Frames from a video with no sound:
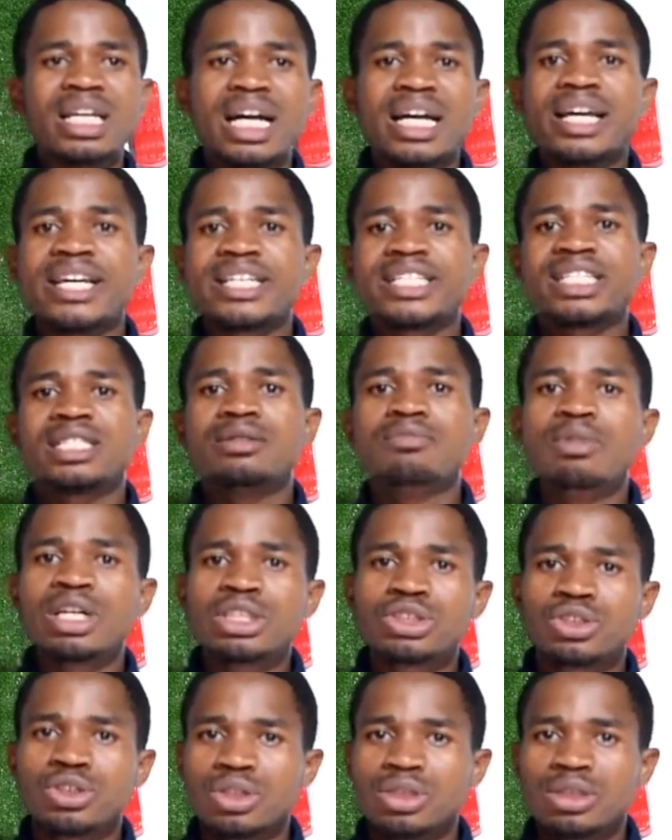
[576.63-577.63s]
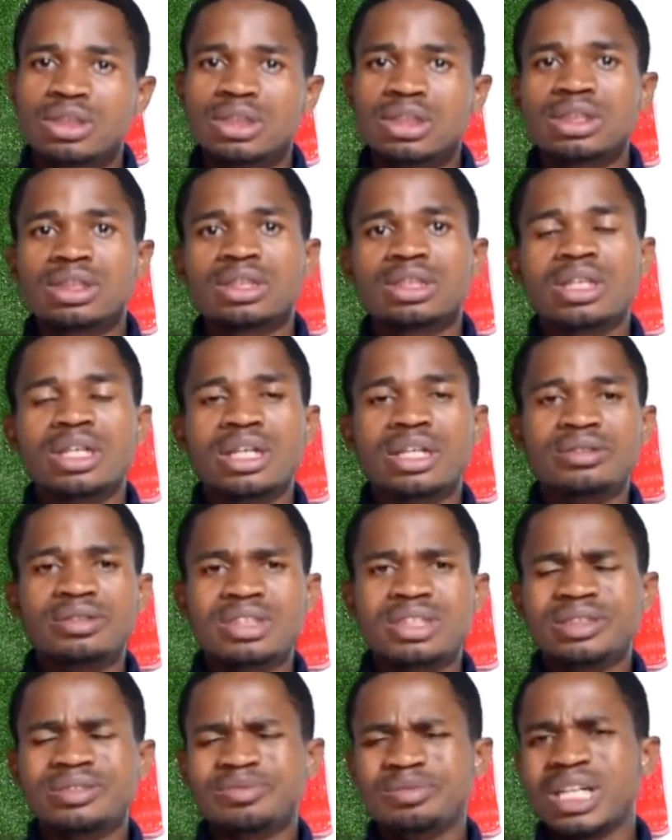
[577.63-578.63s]
estimation, the
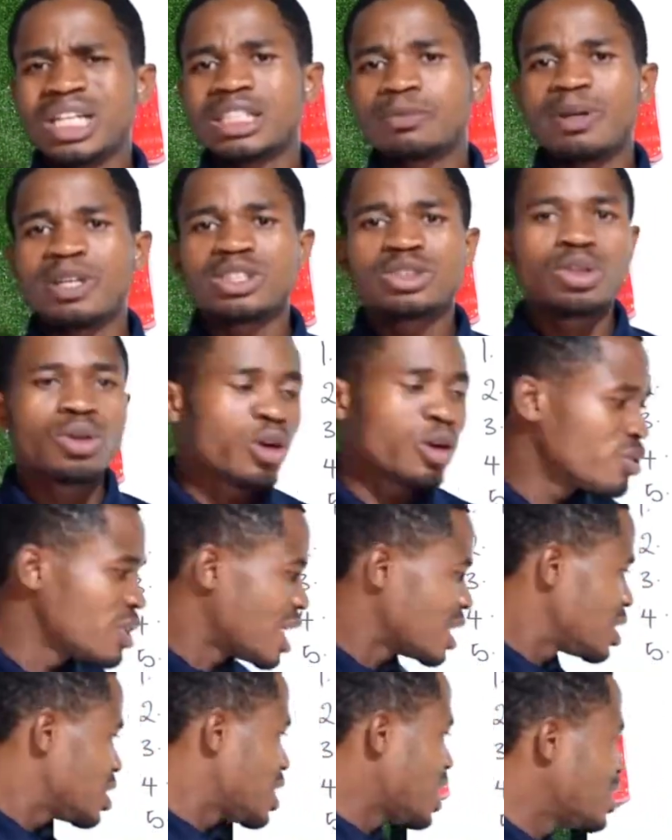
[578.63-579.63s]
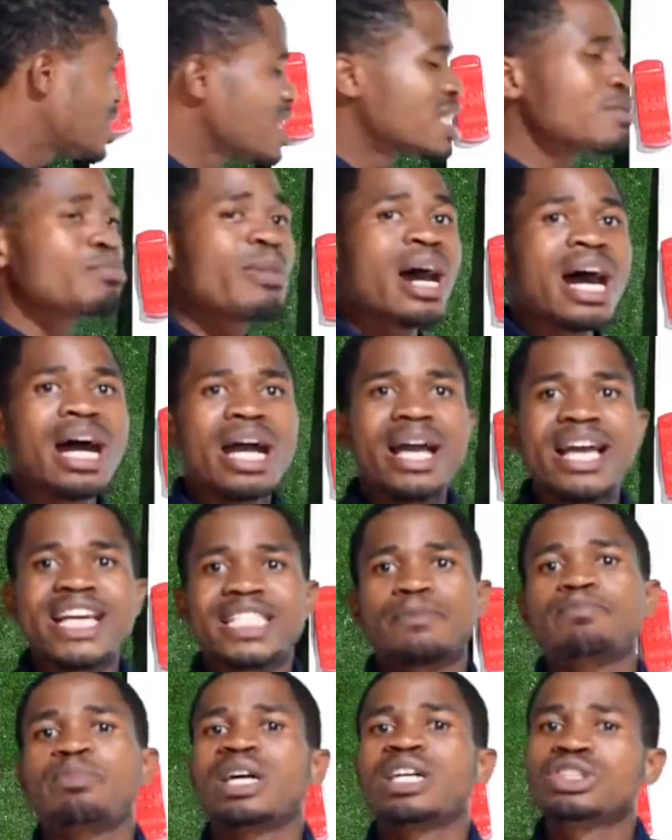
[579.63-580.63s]
expansion of their decimal
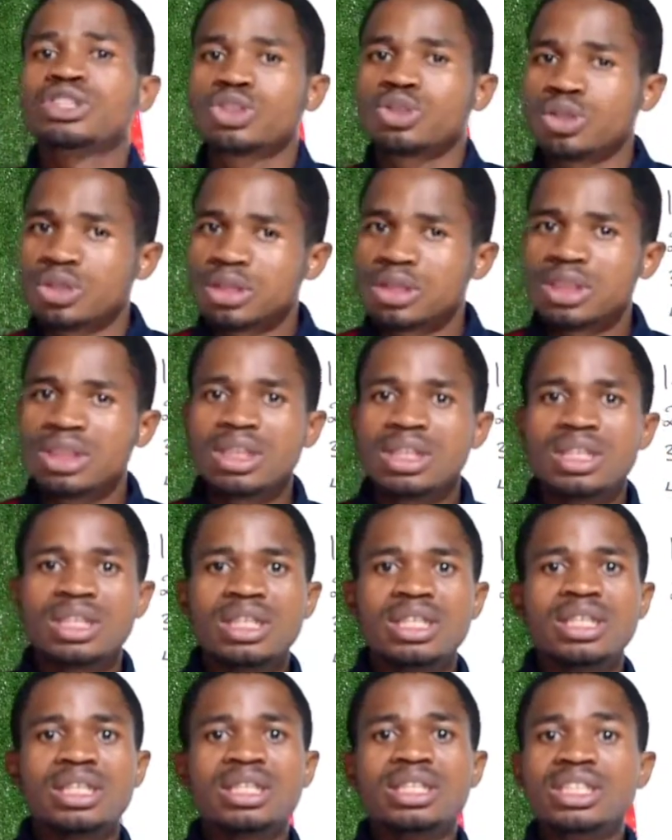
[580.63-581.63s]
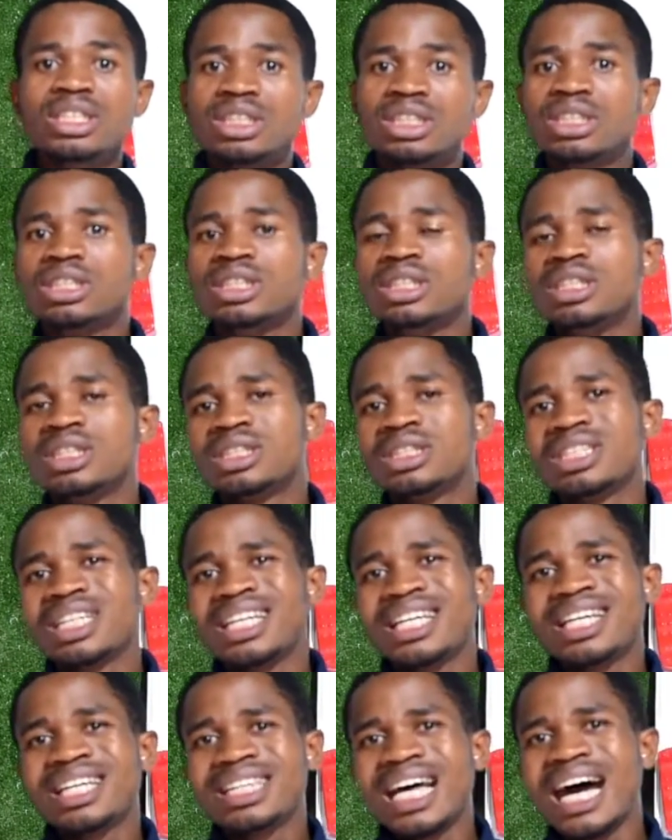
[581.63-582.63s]
expansion, it is
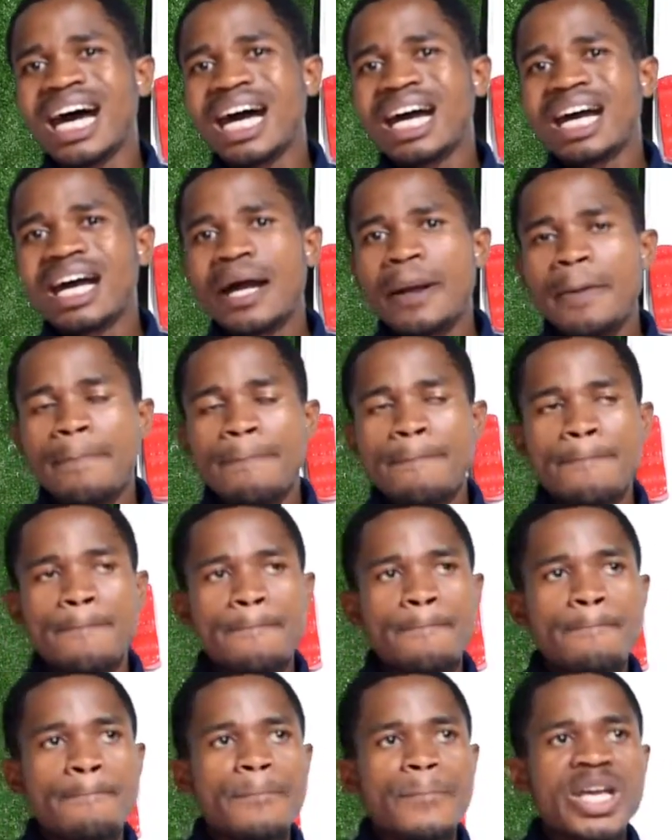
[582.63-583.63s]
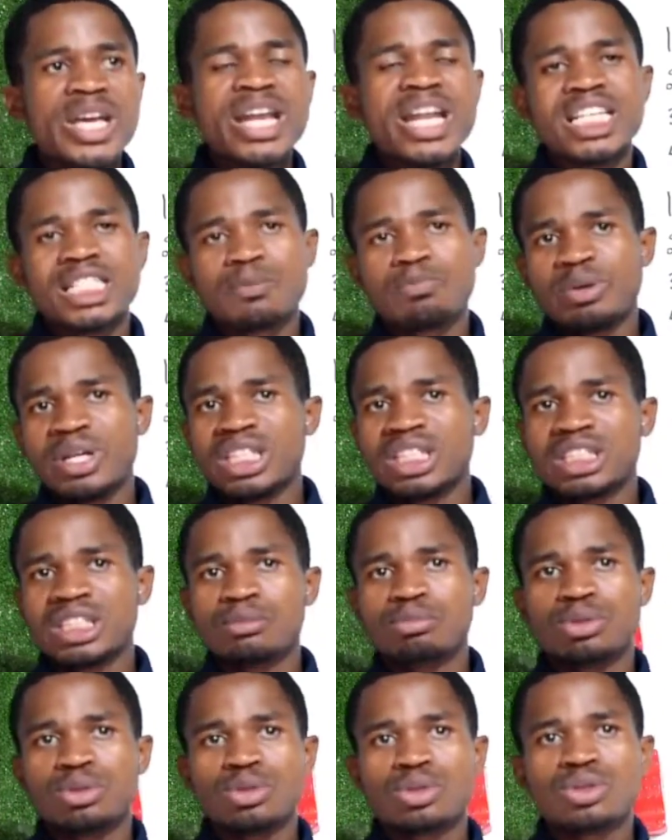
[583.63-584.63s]
either
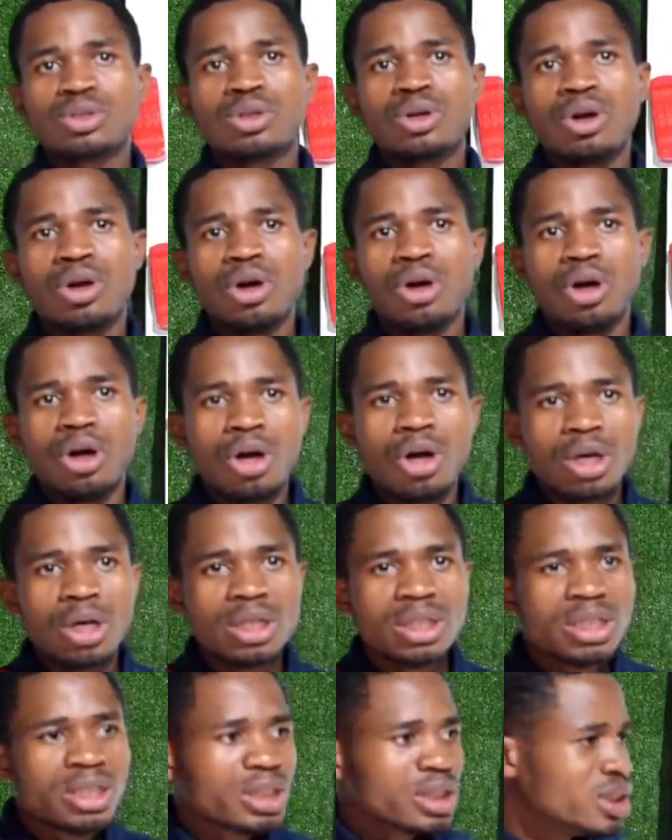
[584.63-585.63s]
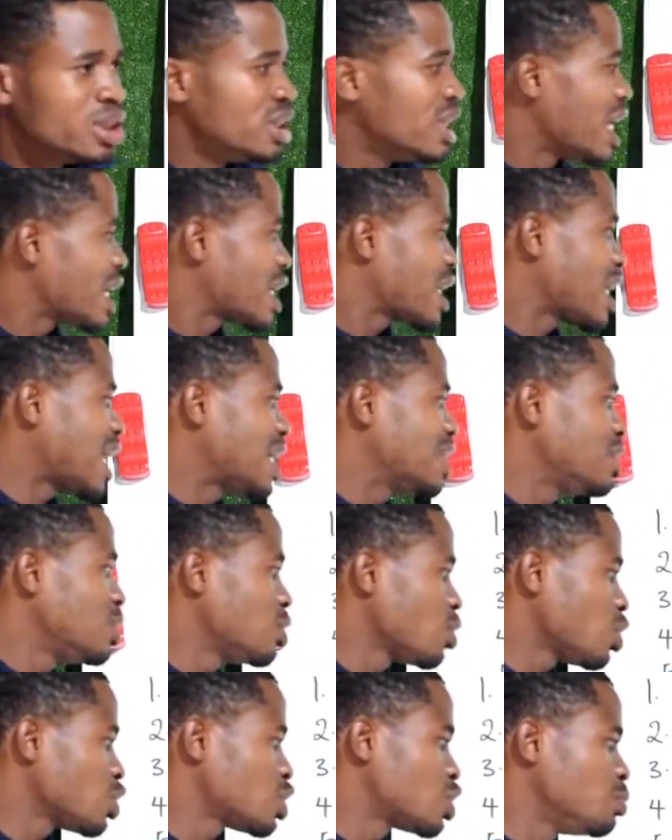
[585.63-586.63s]
inexpressible or they
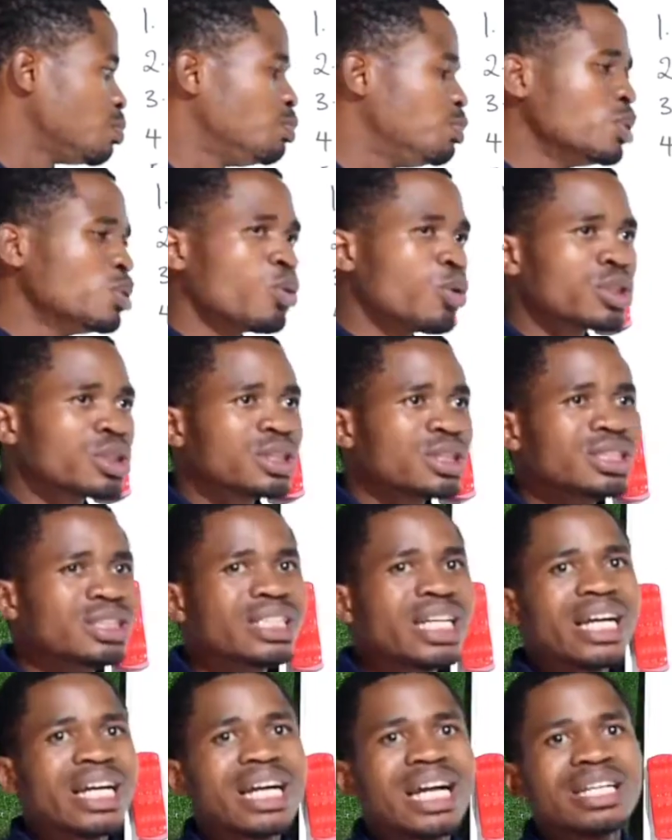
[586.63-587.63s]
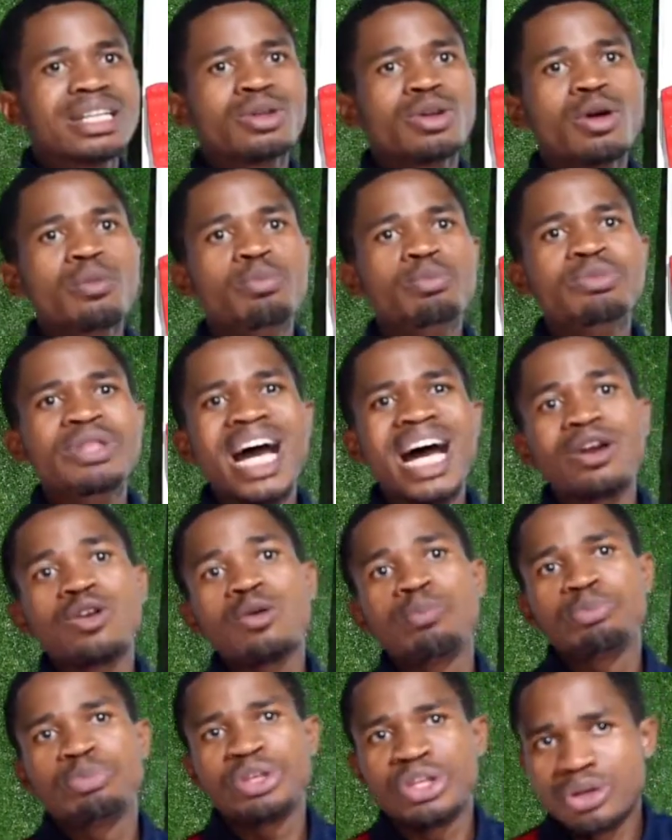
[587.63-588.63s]
cannot be what? They are
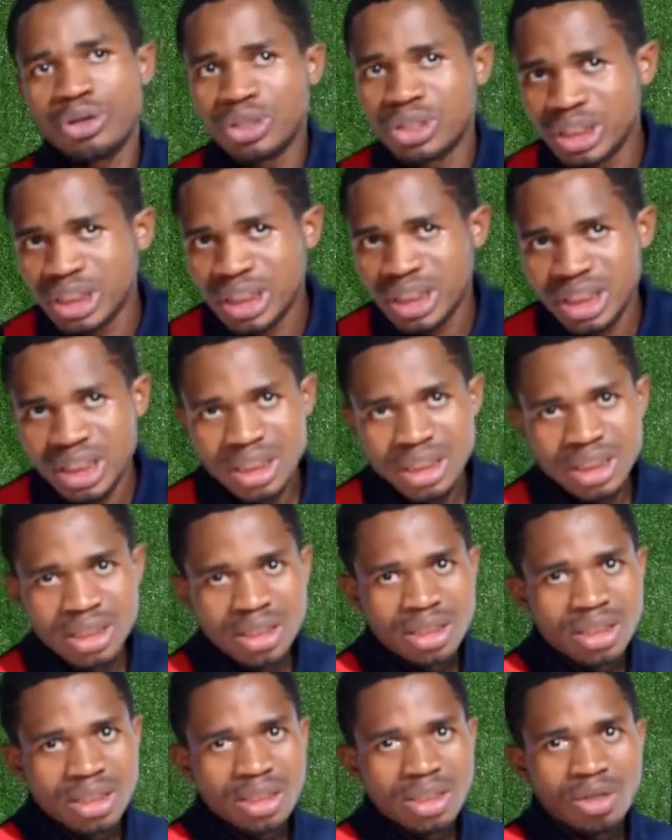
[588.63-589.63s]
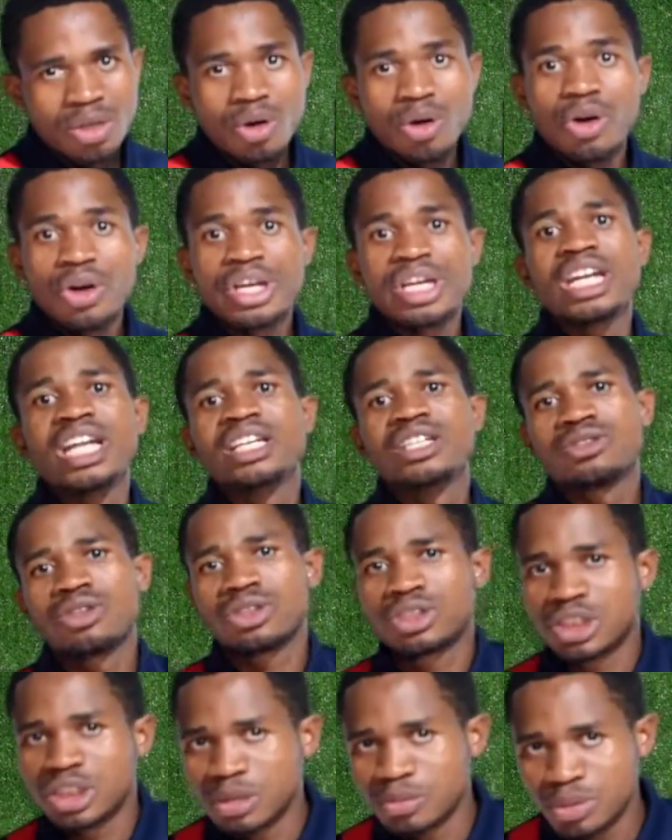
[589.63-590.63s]
not periodic or
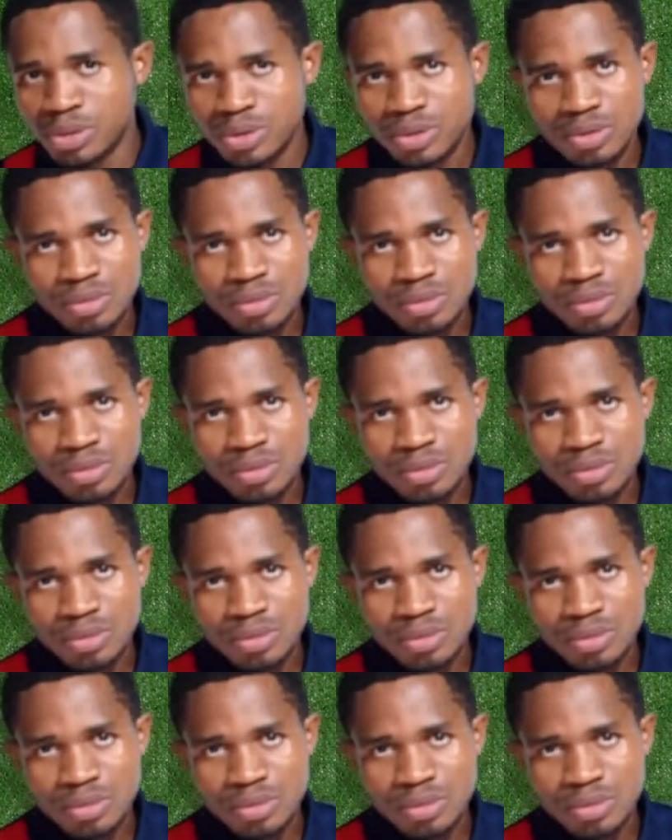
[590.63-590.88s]
inexhaustible.